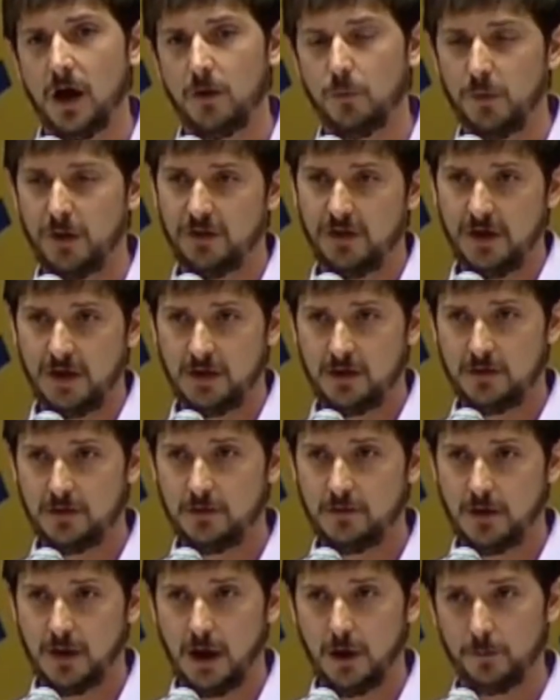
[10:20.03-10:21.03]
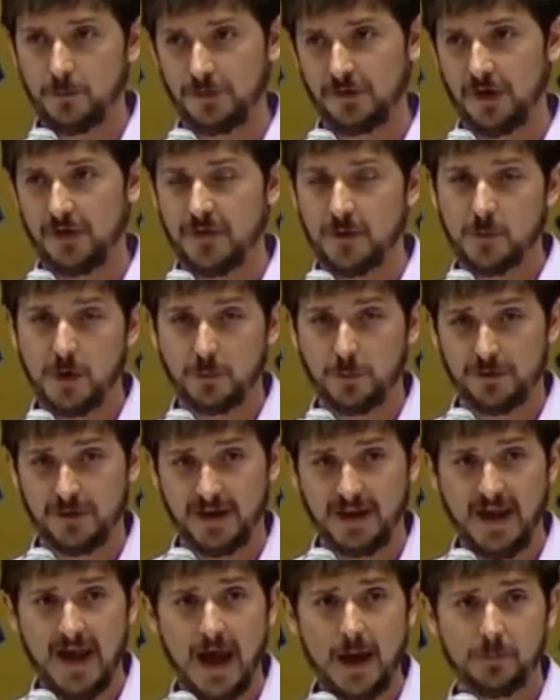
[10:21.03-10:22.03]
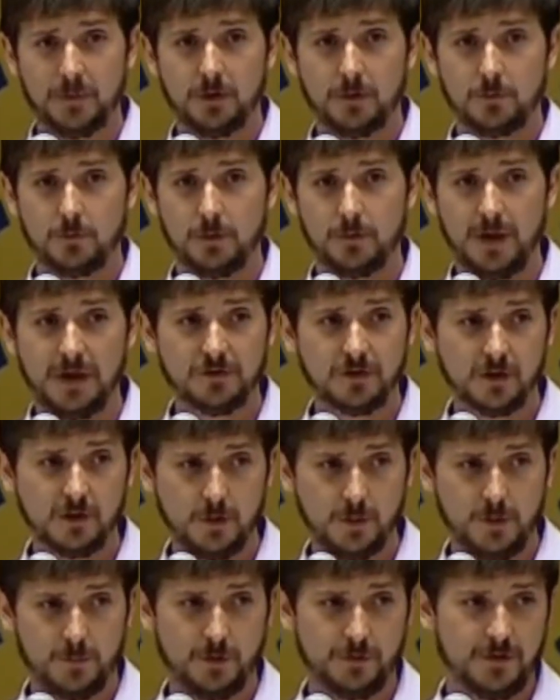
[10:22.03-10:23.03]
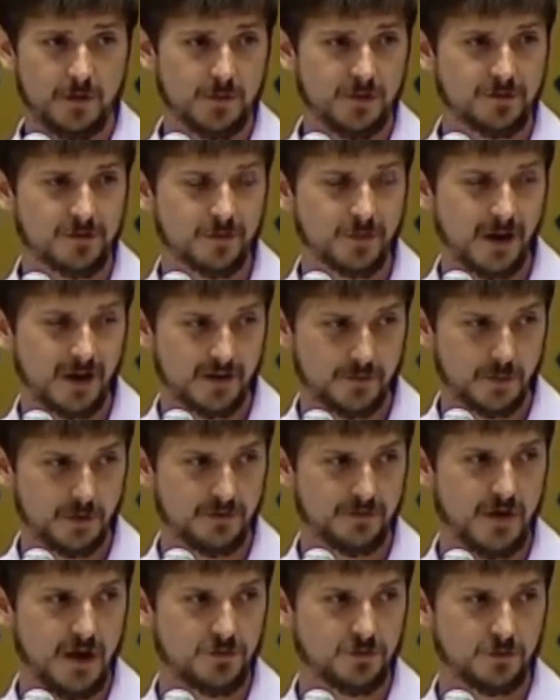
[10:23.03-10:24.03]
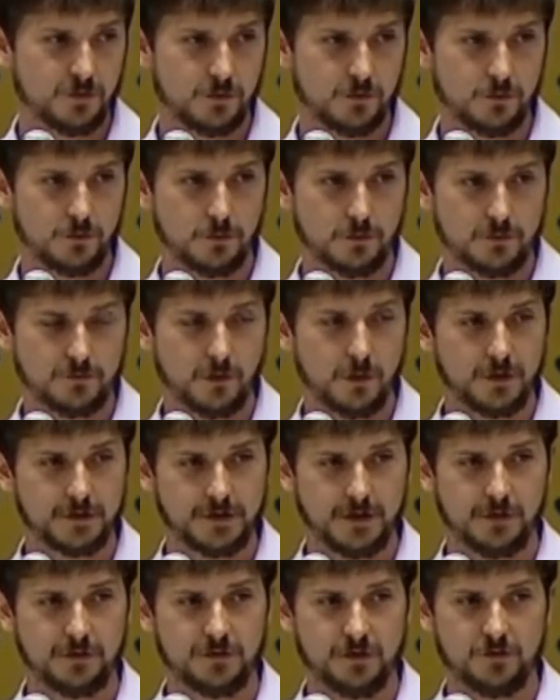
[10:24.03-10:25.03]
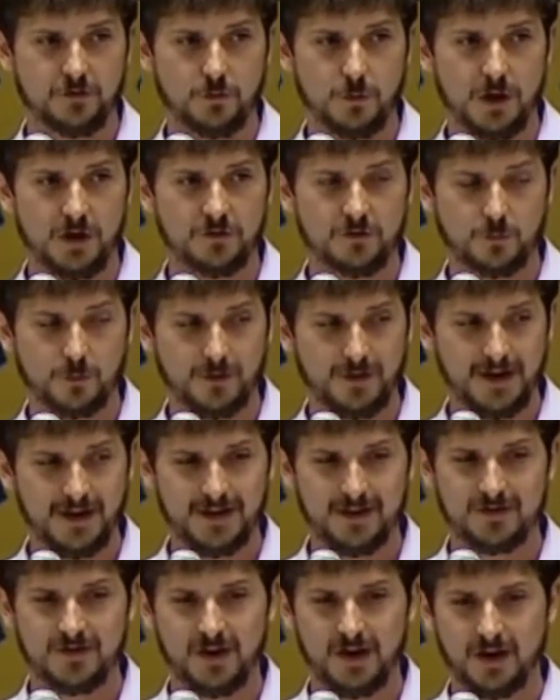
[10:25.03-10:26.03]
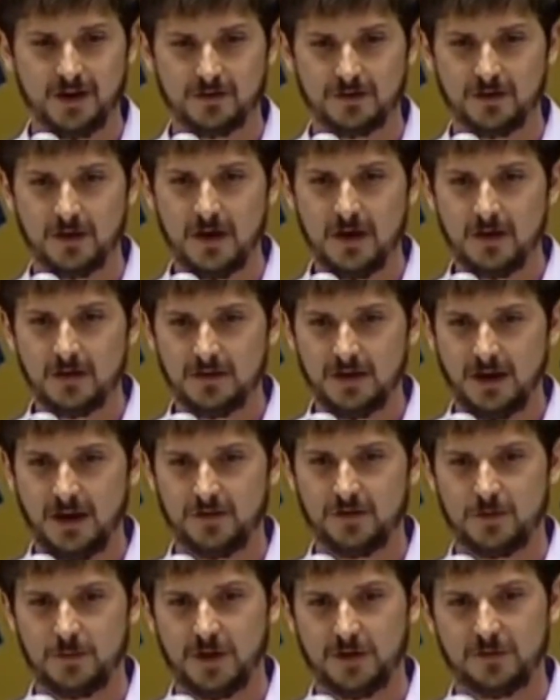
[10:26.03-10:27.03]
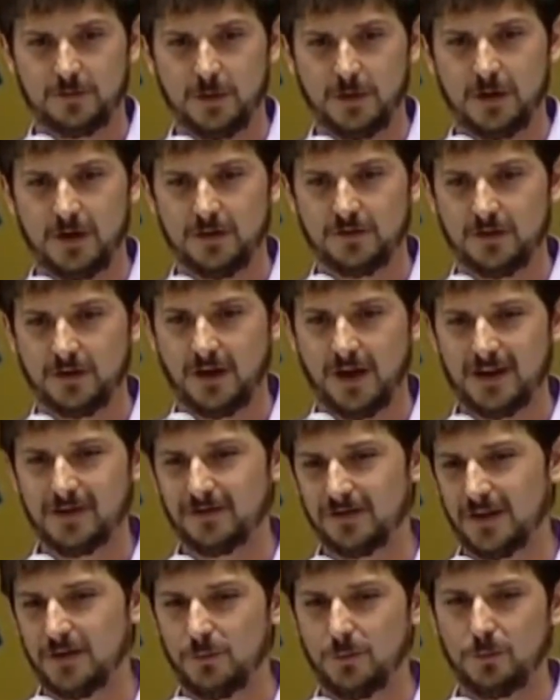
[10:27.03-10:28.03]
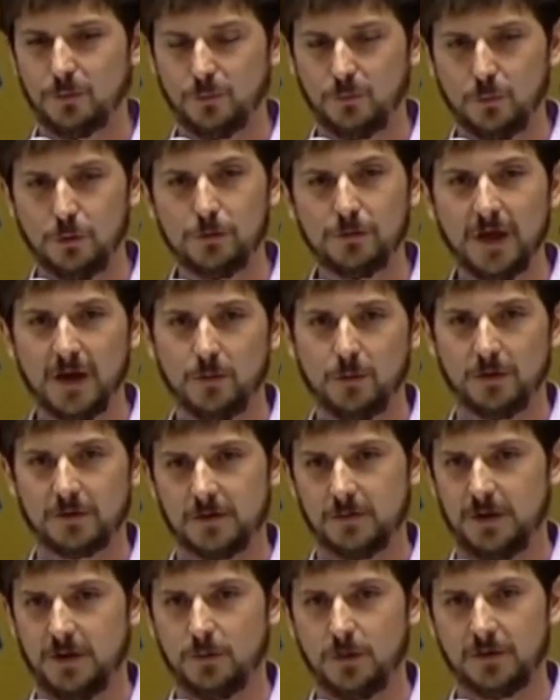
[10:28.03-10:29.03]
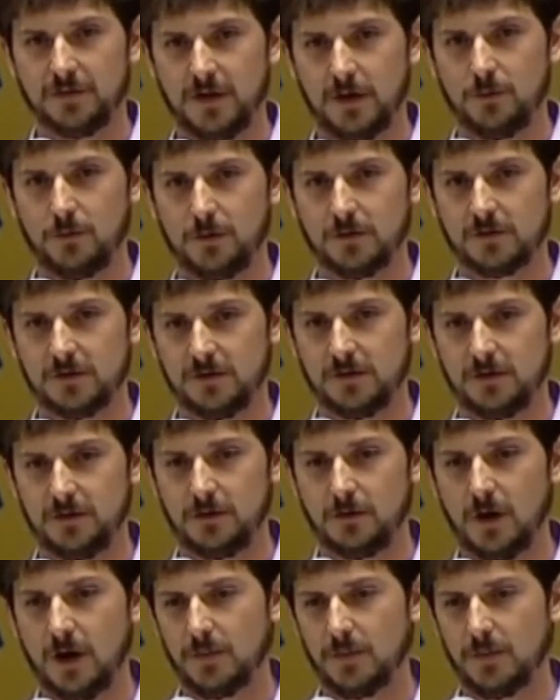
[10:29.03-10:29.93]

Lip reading: We then help set them up with a gap year where basically we put them in some kind of professional or volunteer situation where they get a chance to get some experience and kind of see who they want to be, what they want to do.